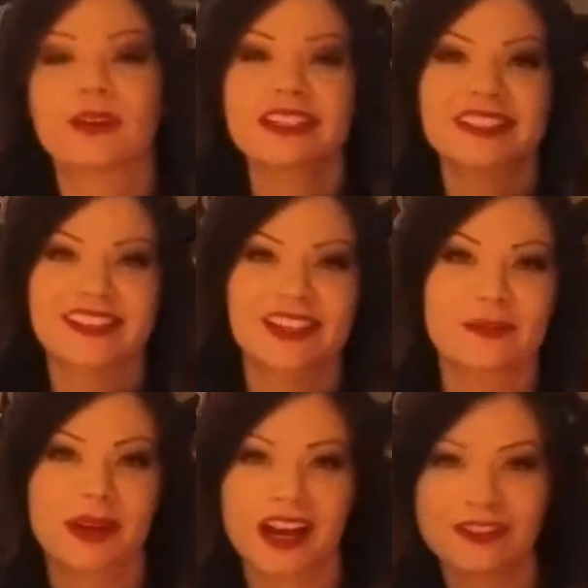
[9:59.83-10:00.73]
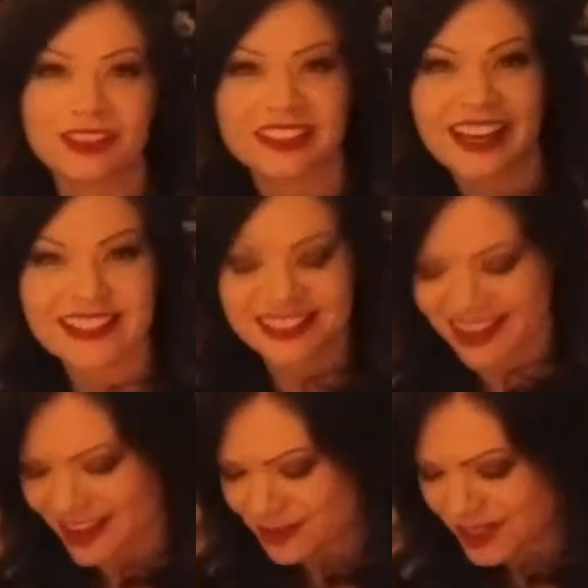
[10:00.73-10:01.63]
to say goodbye for the last
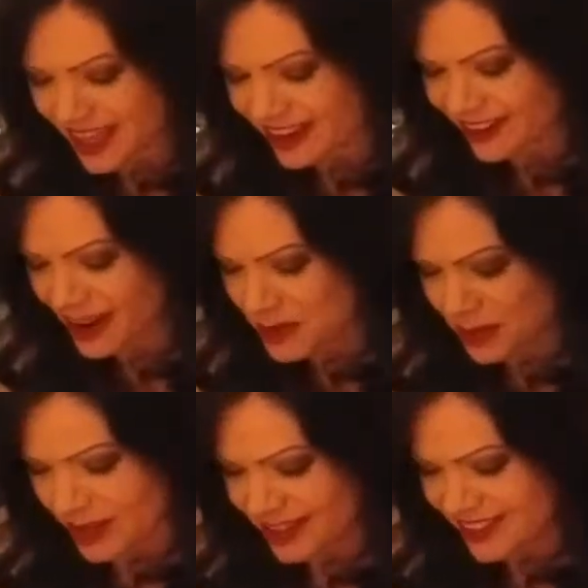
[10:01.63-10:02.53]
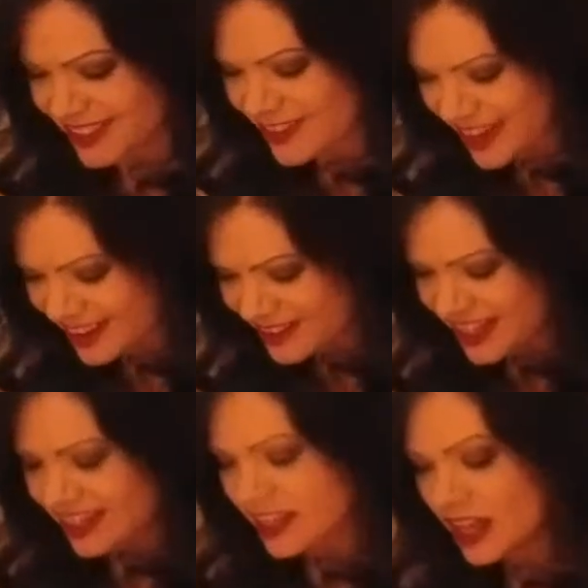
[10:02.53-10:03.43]
time to that crappy boss that you have.
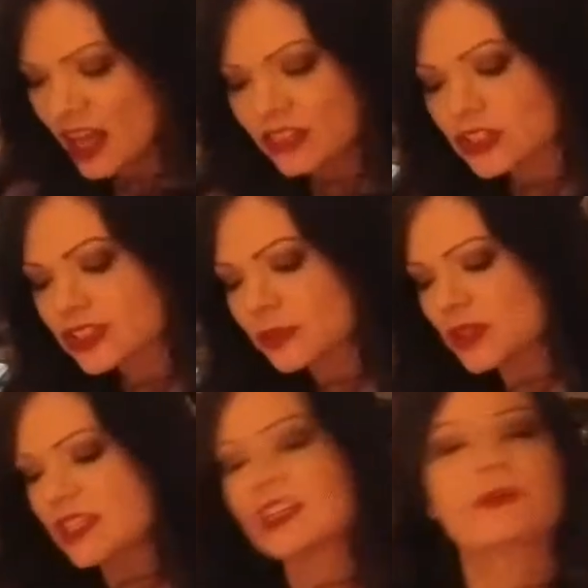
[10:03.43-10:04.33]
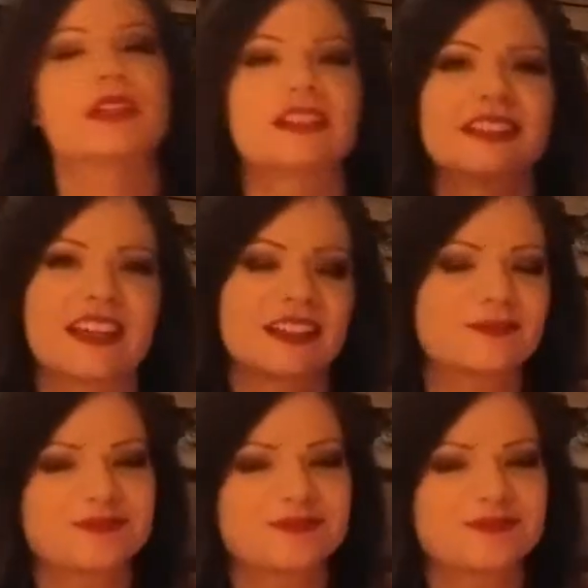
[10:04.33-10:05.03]
There's something here where you're like,